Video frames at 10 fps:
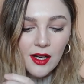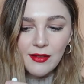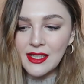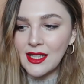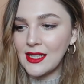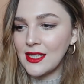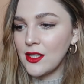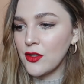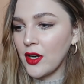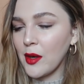kind of
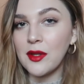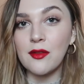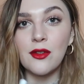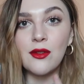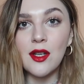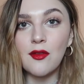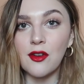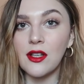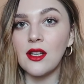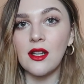excited to try it with a few
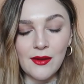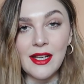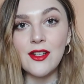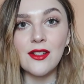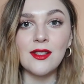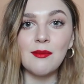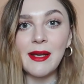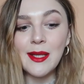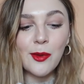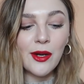different foundations and
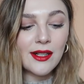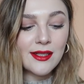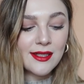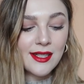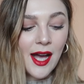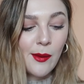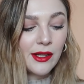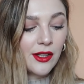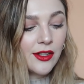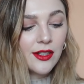base products and see how
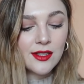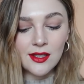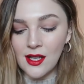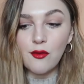it looks.